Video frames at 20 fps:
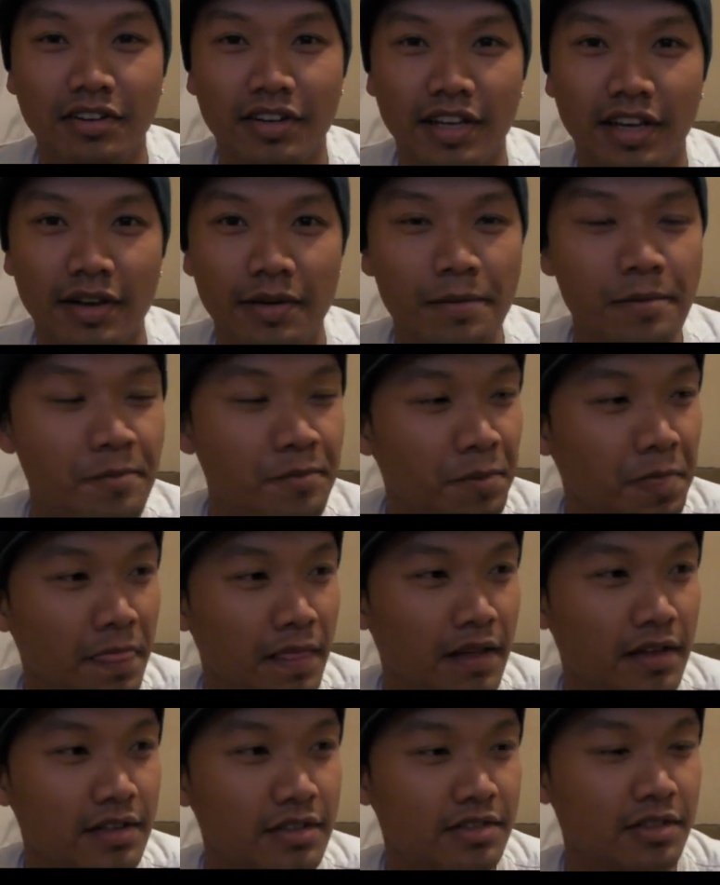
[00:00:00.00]
Okay,
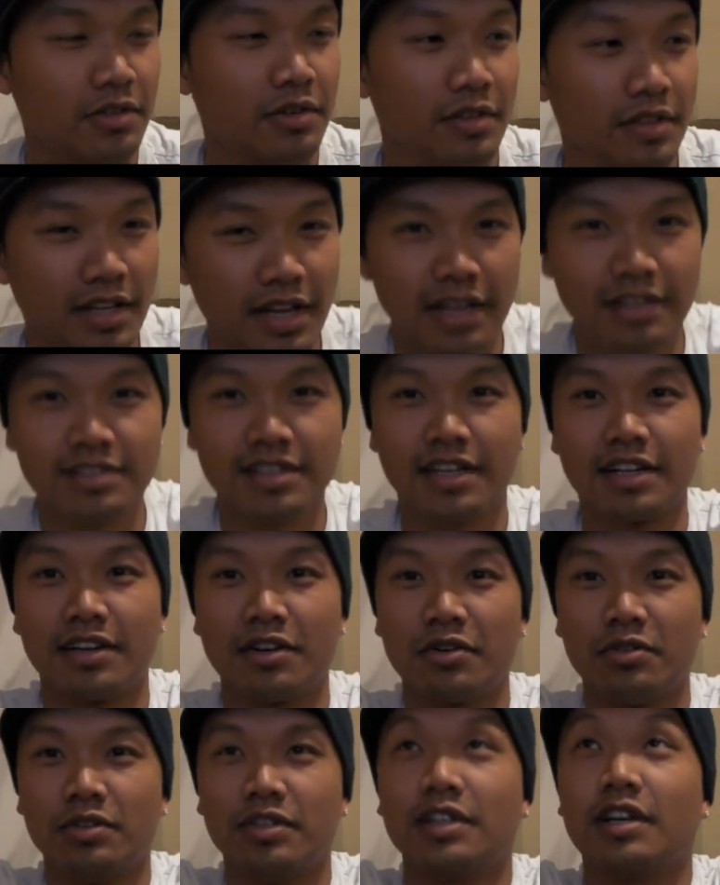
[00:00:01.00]
so the guy's kind
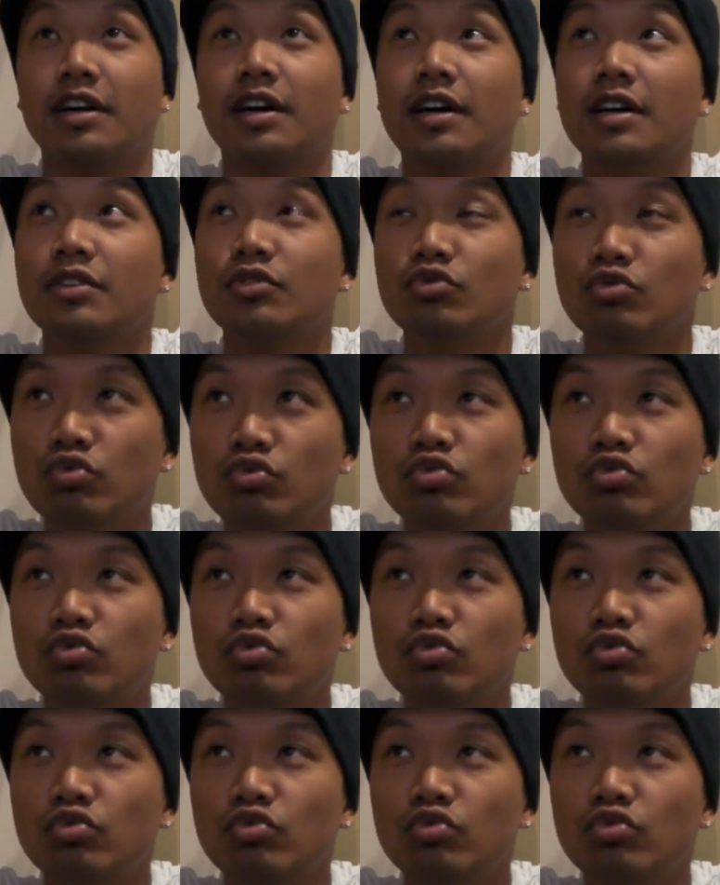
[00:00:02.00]
of holding on,